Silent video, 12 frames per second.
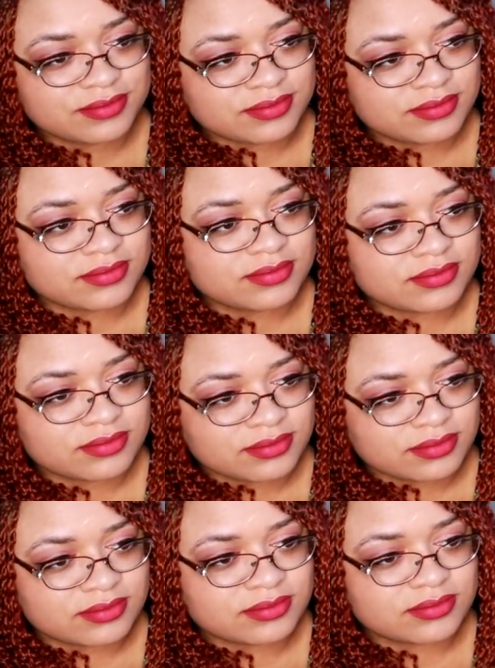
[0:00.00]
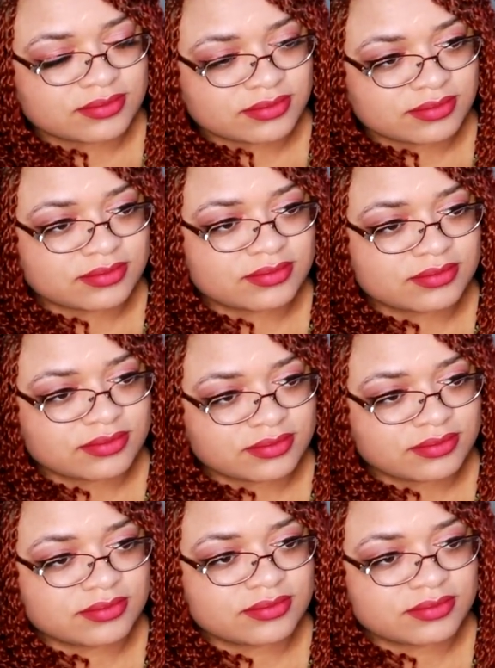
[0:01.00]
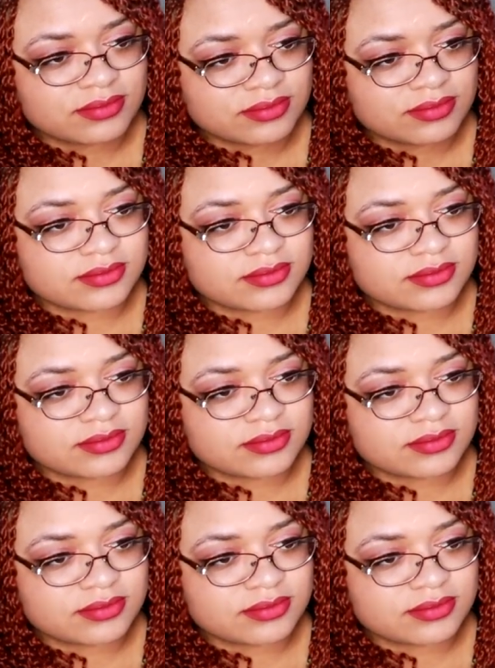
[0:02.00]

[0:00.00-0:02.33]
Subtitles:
This person isn't speaking.